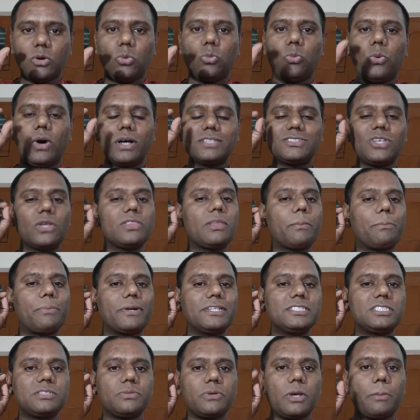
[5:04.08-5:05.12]
works on the
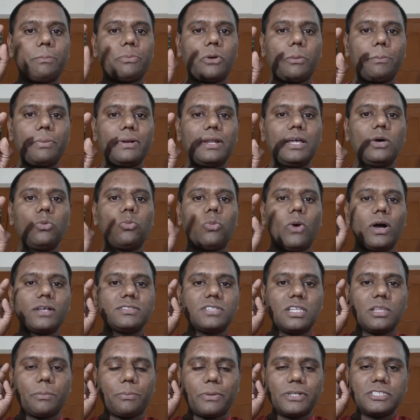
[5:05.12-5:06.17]

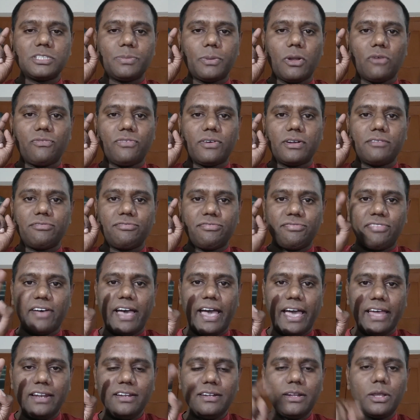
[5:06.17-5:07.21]
principle of a
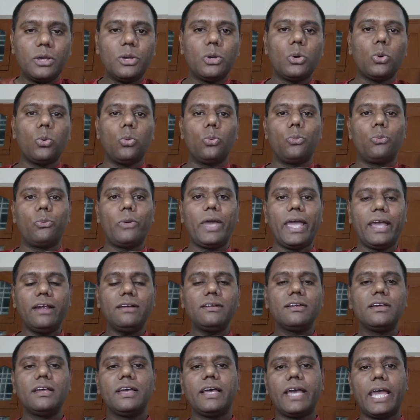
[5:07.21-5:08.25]
fan,
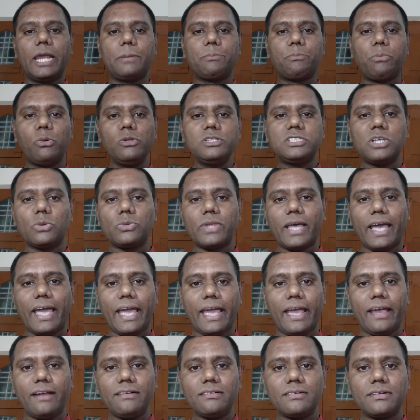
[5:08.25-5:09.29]
where it pulls out the
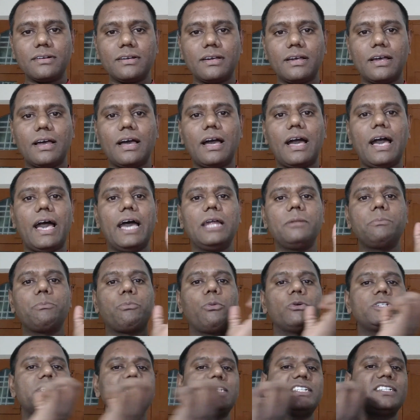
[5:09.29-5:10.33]
air and
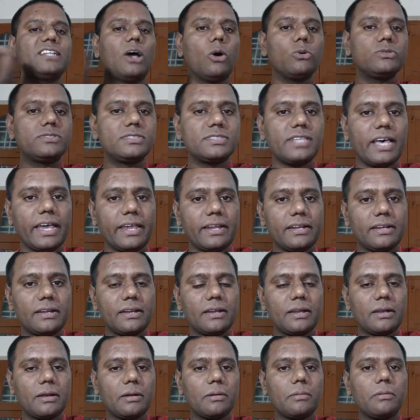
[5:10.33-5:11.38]
pushes it outside.
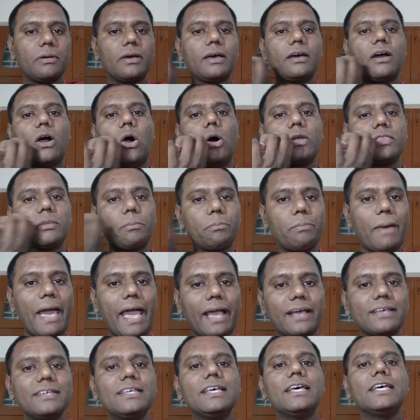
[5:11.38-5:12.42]
on the
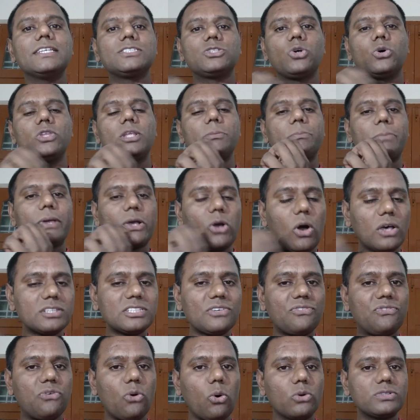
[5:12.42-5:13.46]
back, so that because
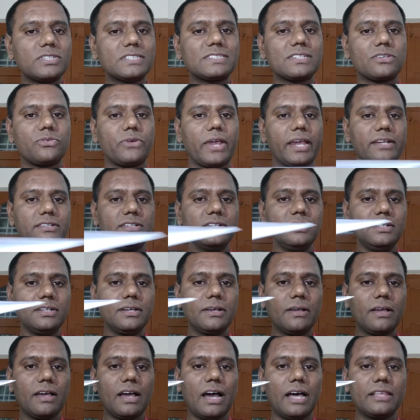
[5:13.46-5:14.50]
the force is
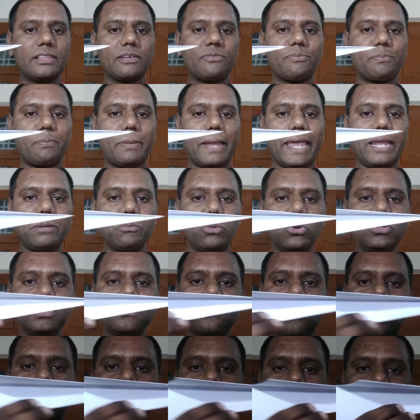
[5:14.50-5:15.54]
created and the plane moves
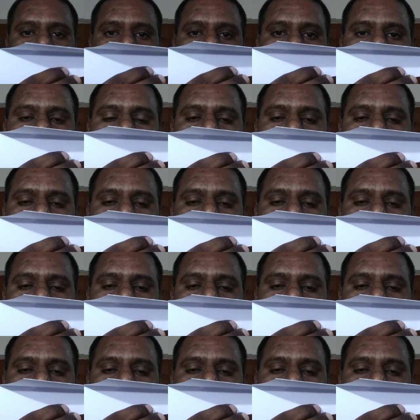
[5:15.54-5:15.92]
forward.